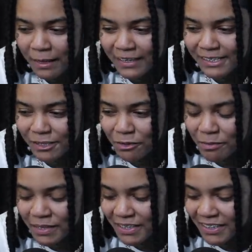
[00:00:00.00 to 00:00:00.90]
They told
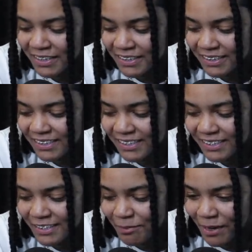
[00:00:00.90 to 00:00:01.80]
me uh I'm
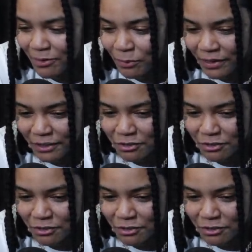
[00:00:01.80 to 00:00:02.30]
gonna have to wear a